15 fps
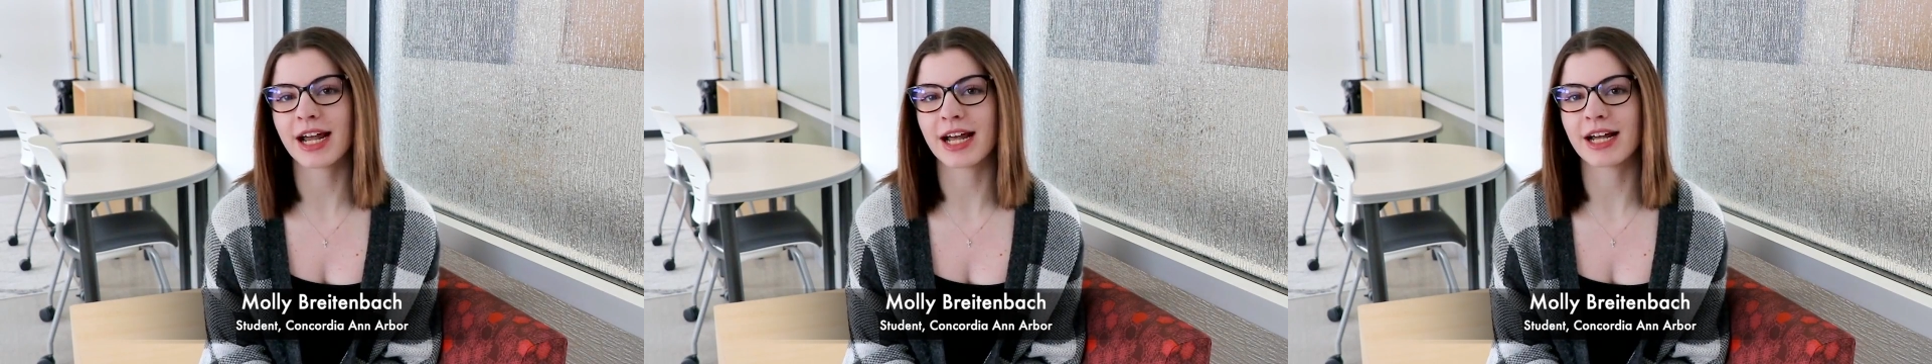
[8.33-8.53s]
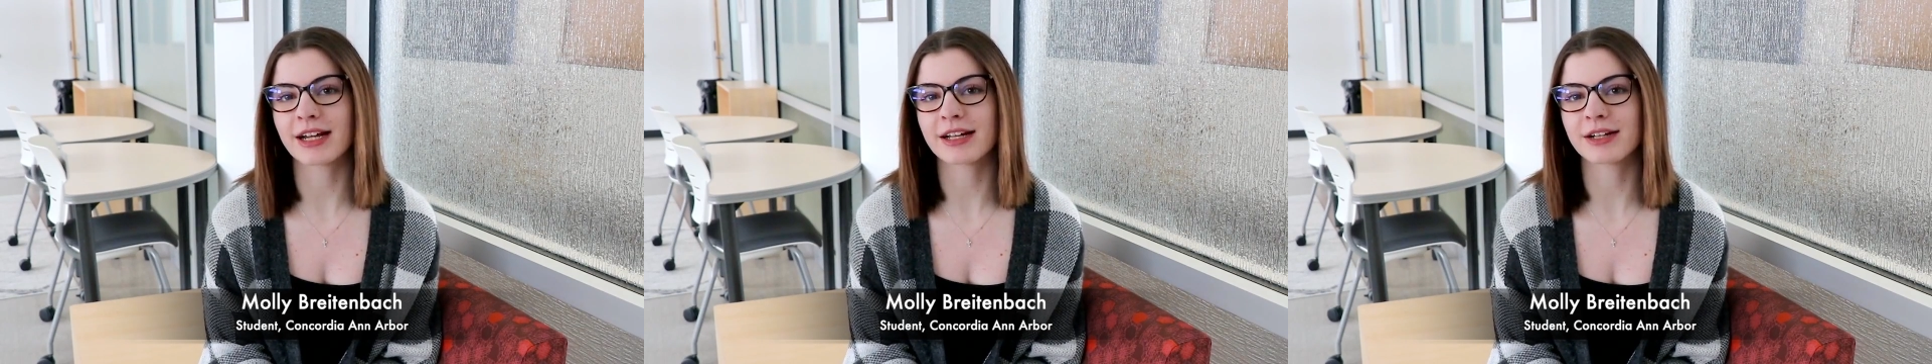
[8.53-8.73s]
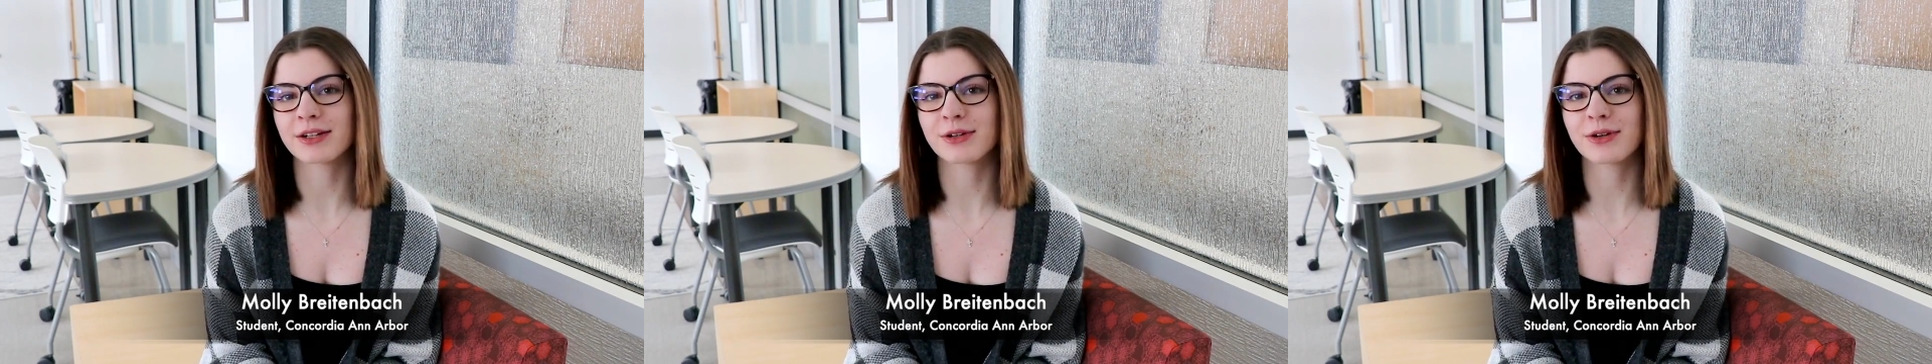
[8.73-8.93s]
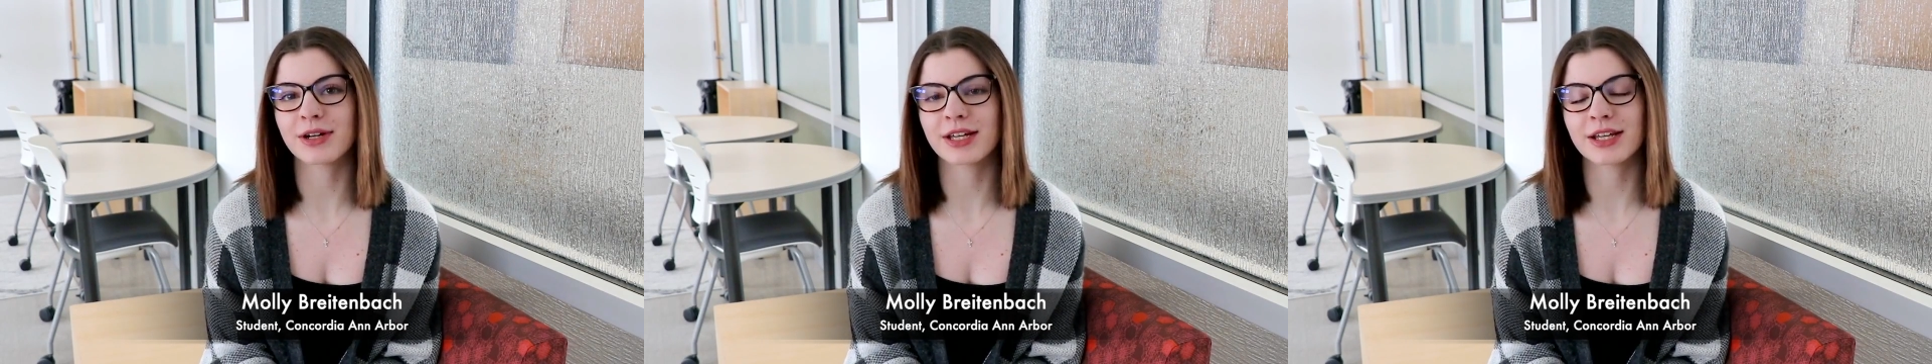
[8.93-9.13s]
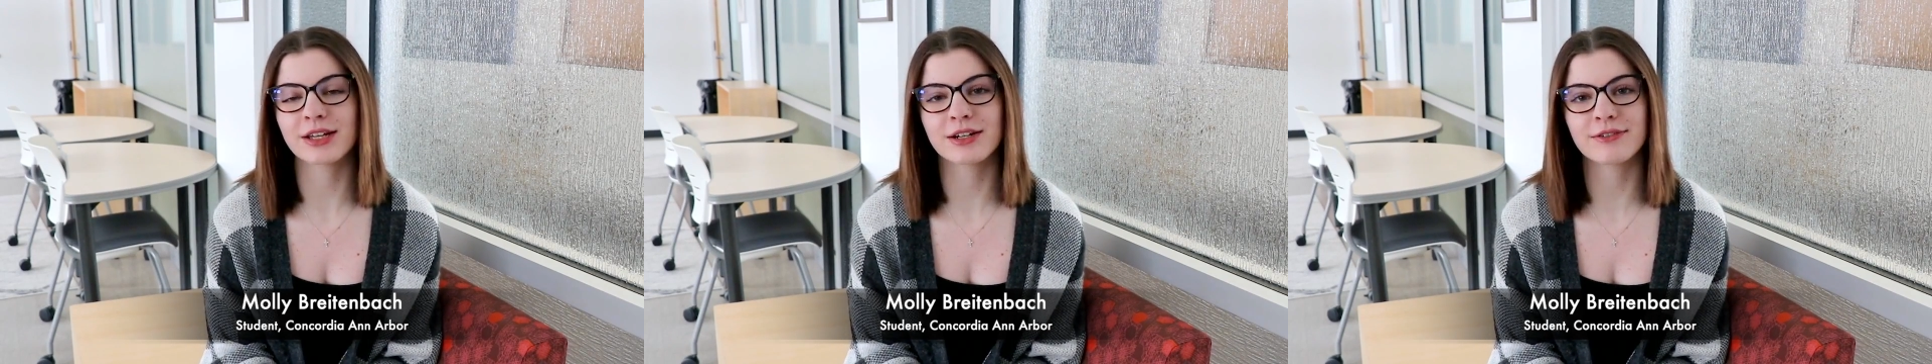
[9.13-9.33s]
at
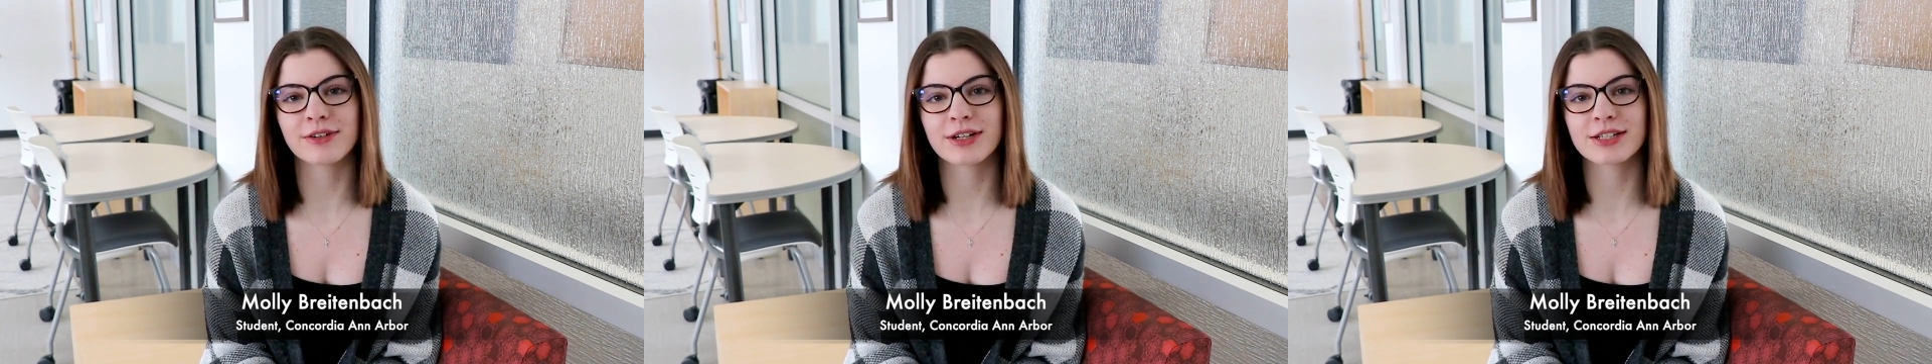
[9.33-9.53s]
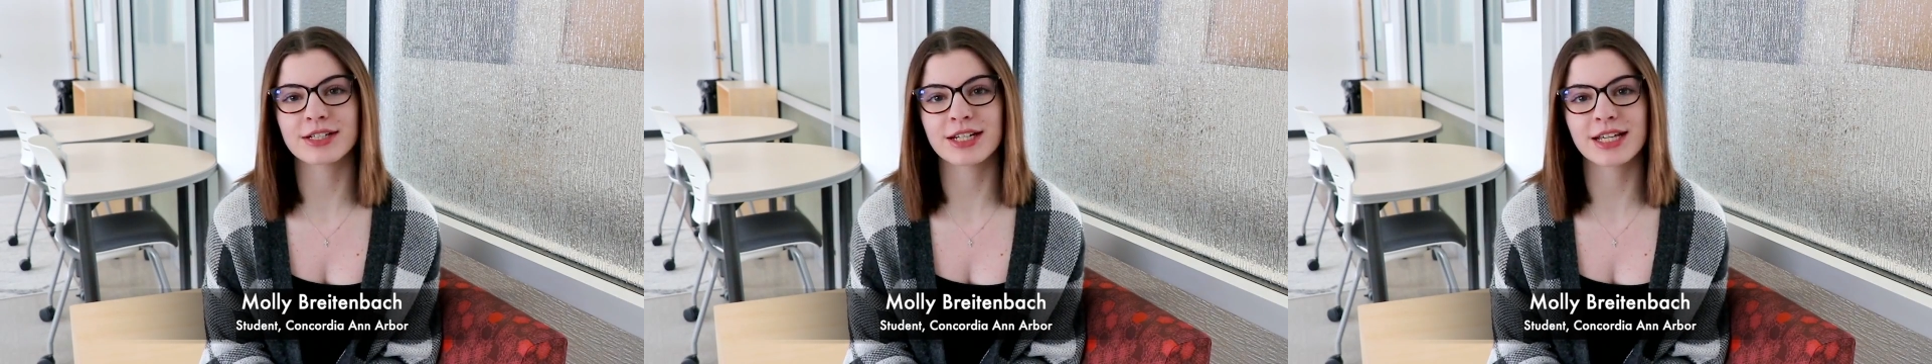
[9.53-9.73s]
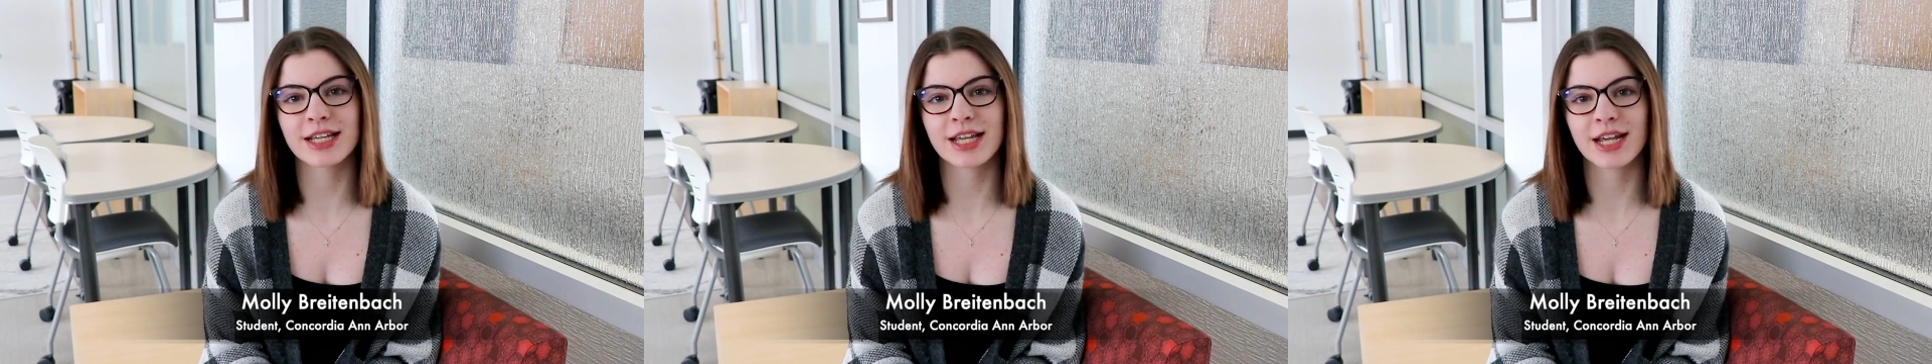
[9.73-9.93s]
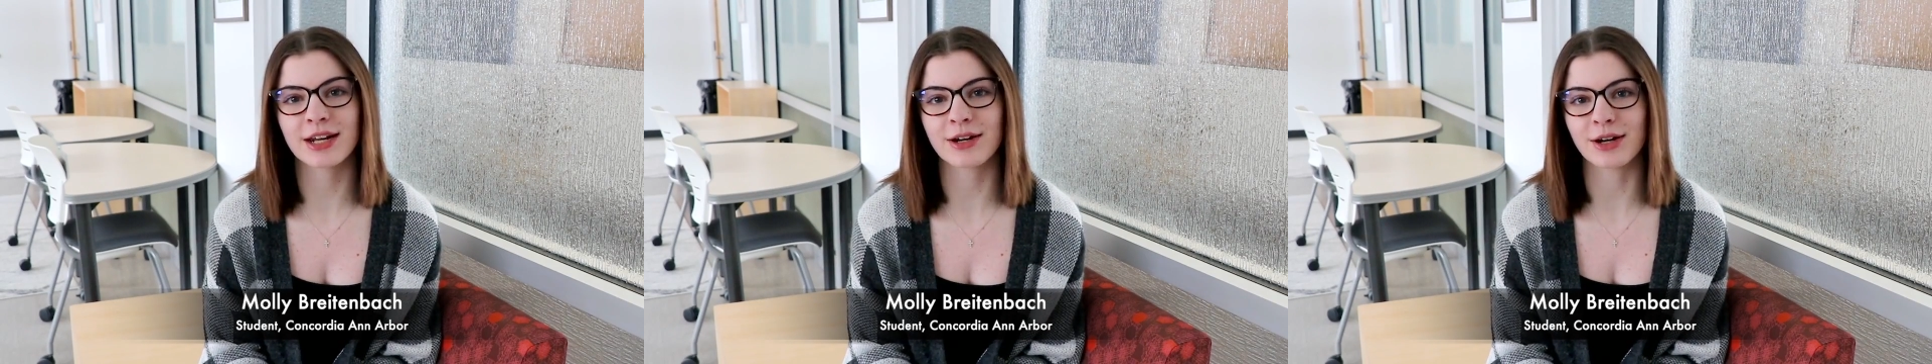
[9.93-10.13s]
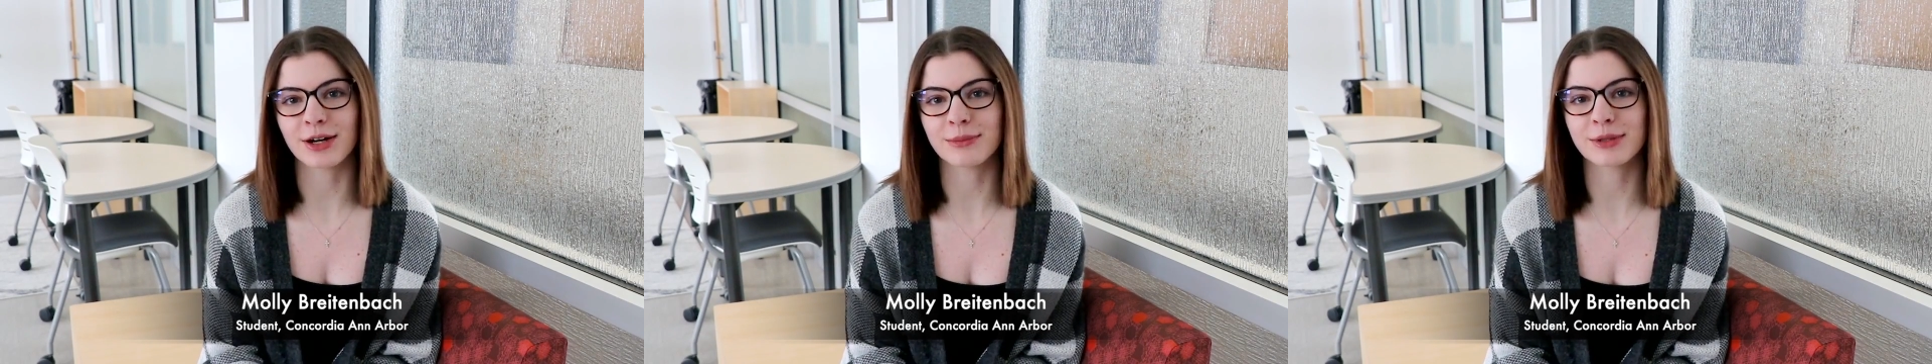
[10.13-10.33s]
Concordia University
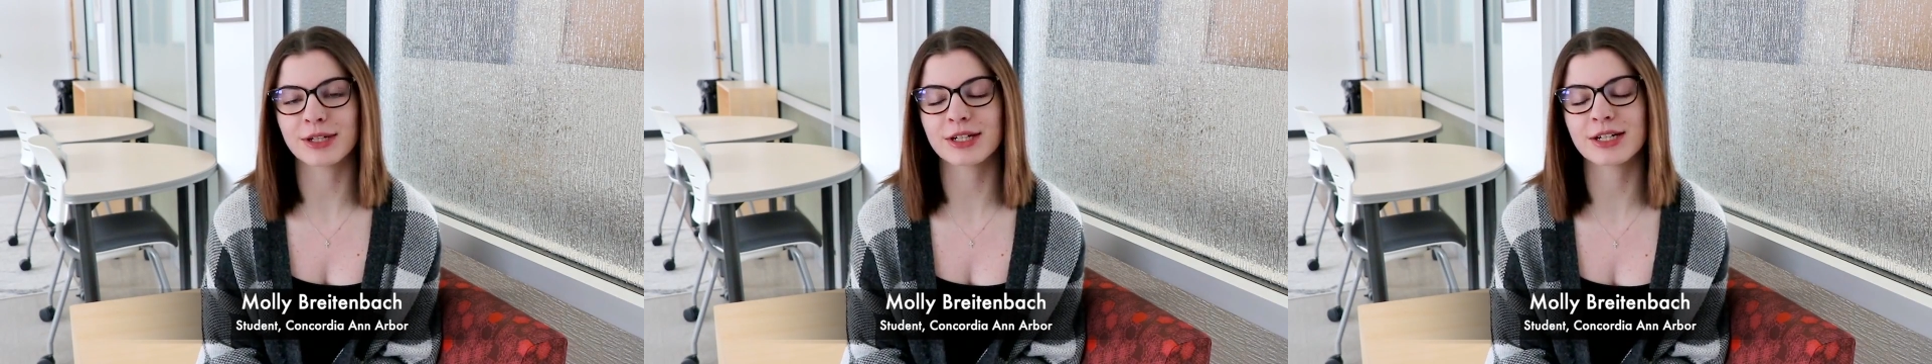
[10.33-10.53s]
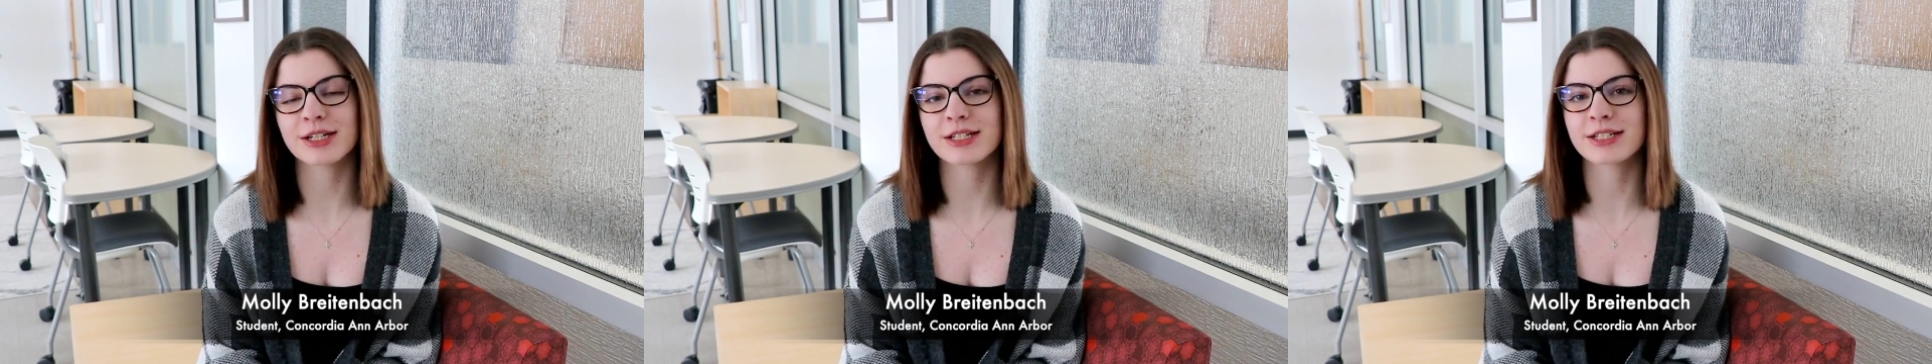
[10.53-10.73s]
Ann Arbor